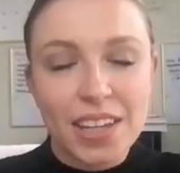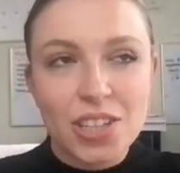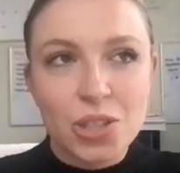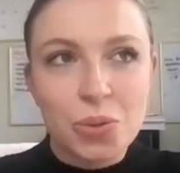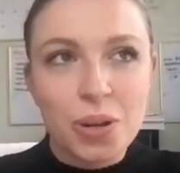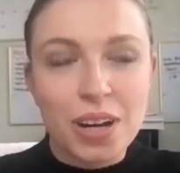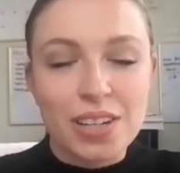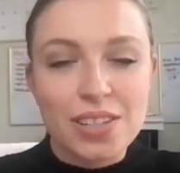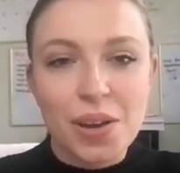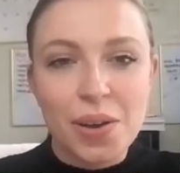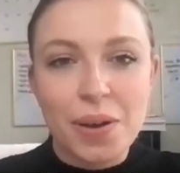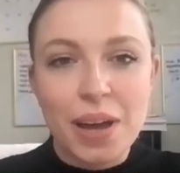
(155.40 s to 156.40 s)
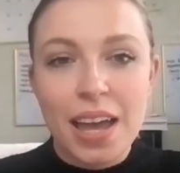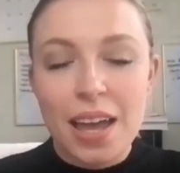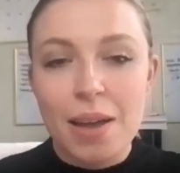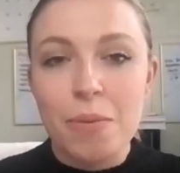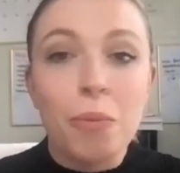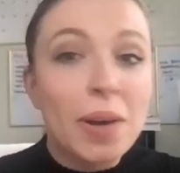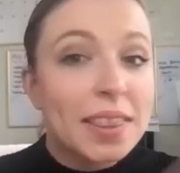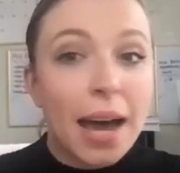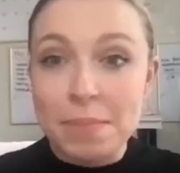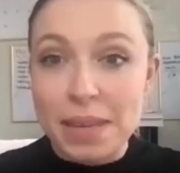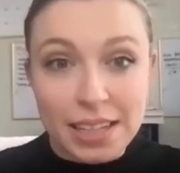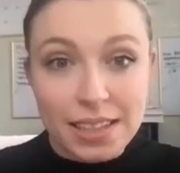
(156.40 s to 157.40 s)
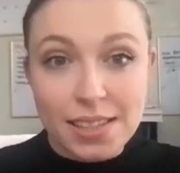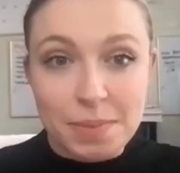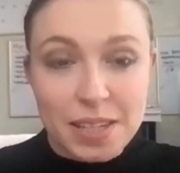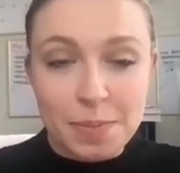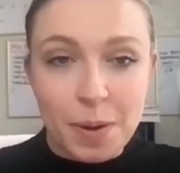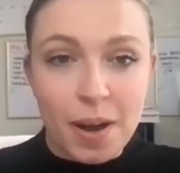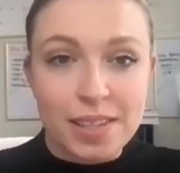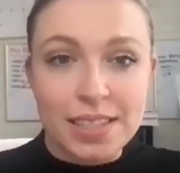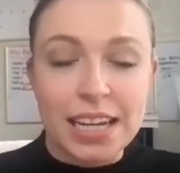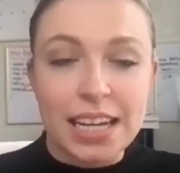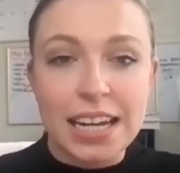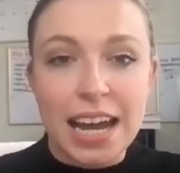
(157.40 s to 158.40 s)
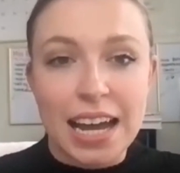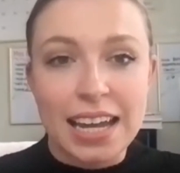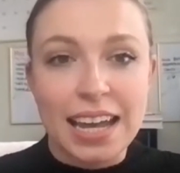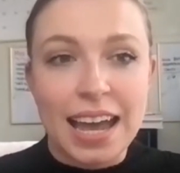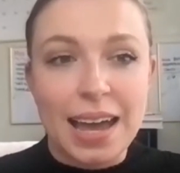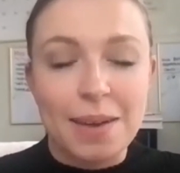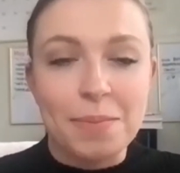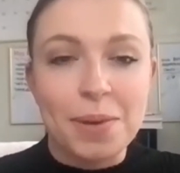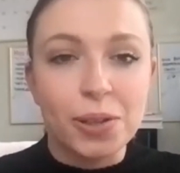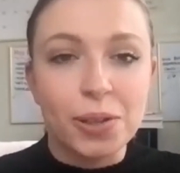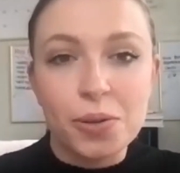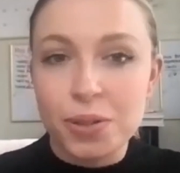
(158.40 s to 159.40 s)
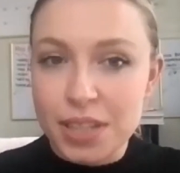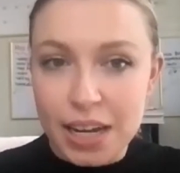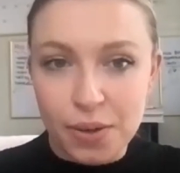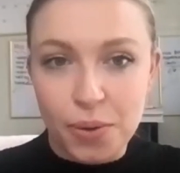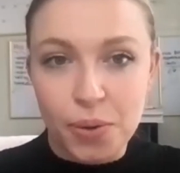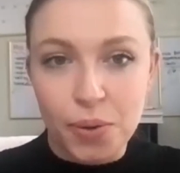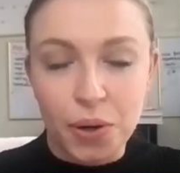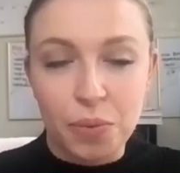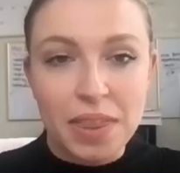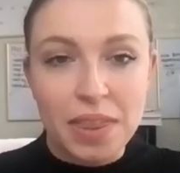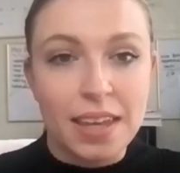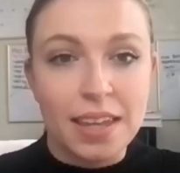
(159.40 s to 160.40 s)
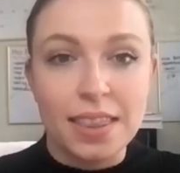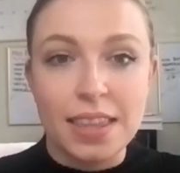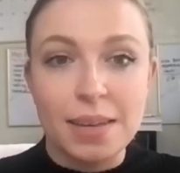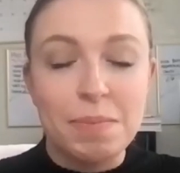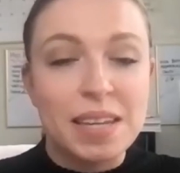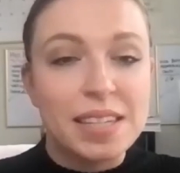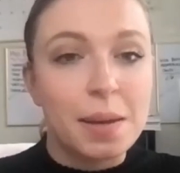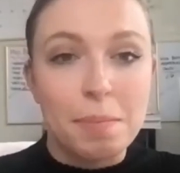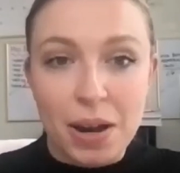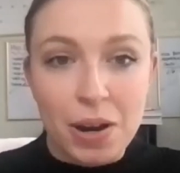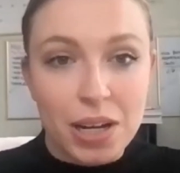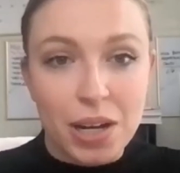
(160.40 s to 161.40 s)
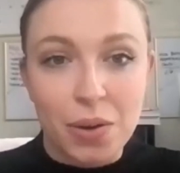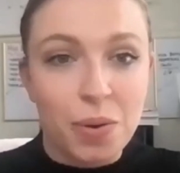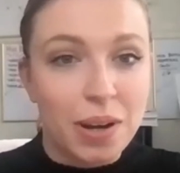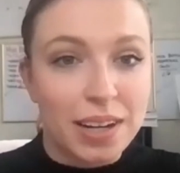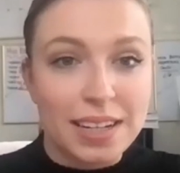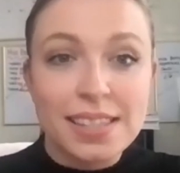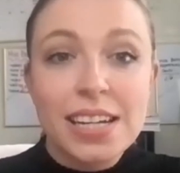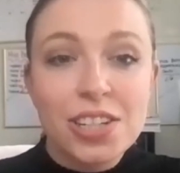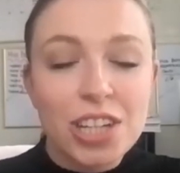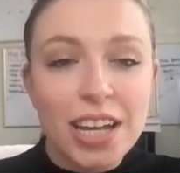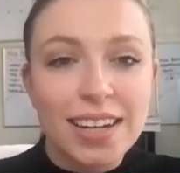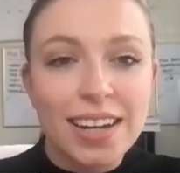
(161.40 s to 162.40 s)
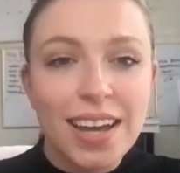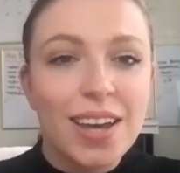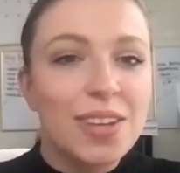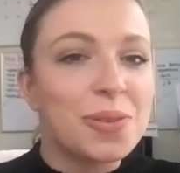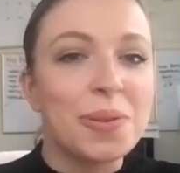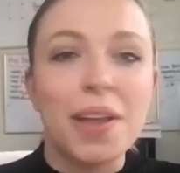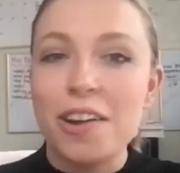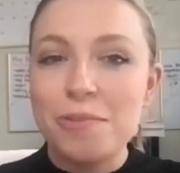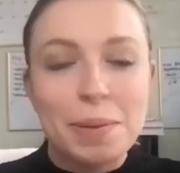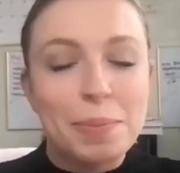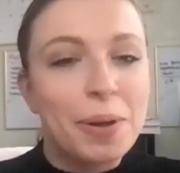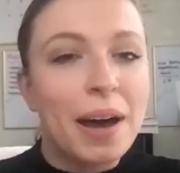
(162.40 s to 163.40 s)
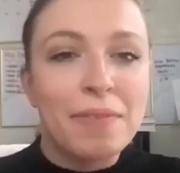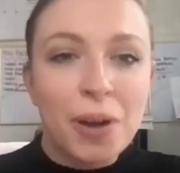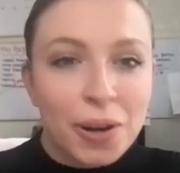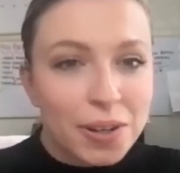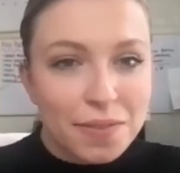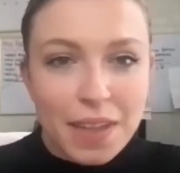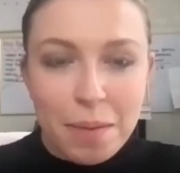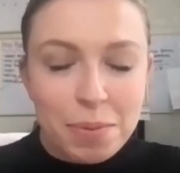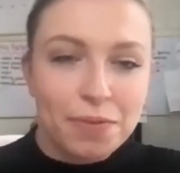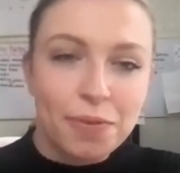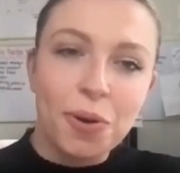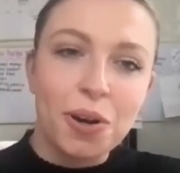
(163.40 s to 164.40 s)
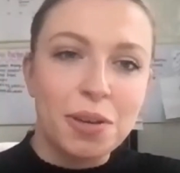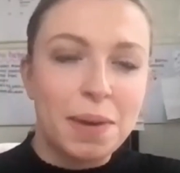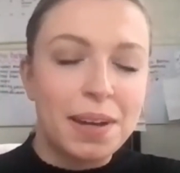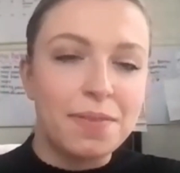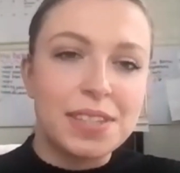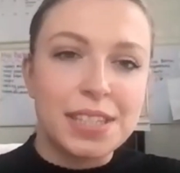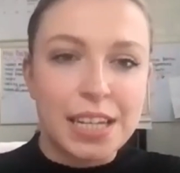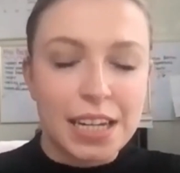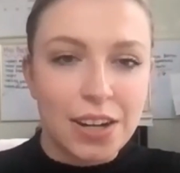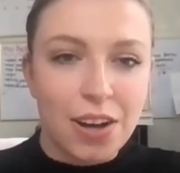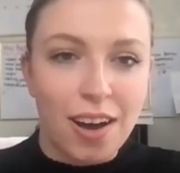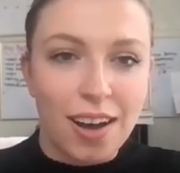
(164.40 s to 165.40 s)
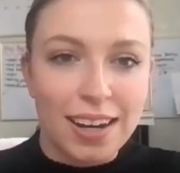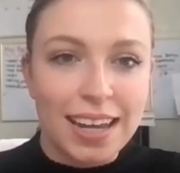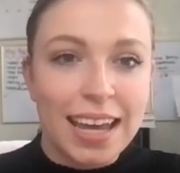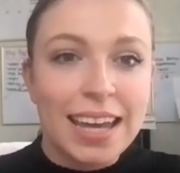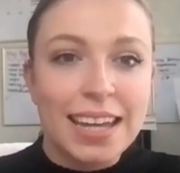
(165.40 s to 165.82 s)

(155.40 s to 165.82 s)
Sure. So, what that means, Miss Boston, I am a local title holder within the Miss America organization. So, a lot of people have heard of that before. You might have seen it on